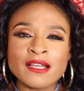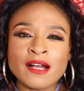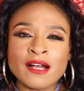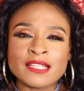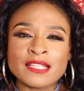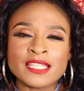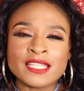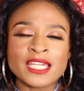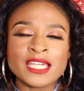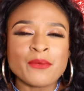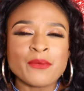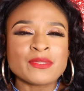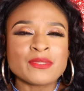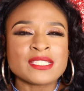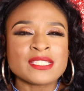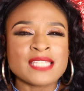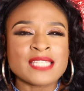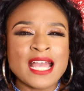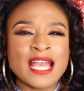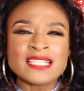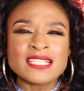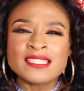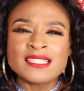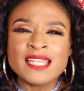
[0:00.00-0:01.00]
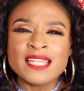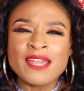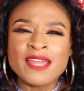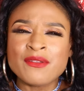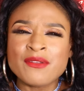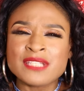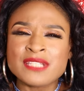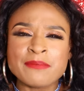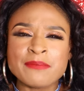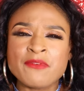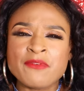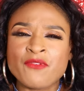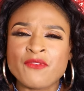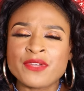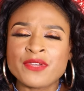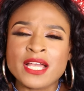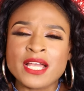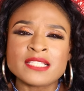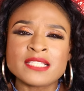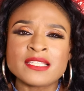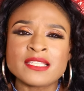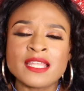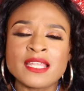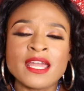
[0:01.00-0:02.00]
I think it was yesterday or the day before
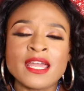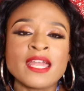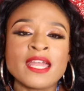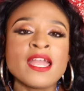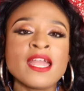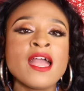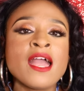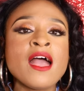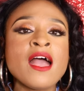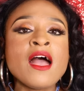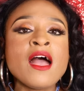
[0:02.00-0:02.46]
yesterday,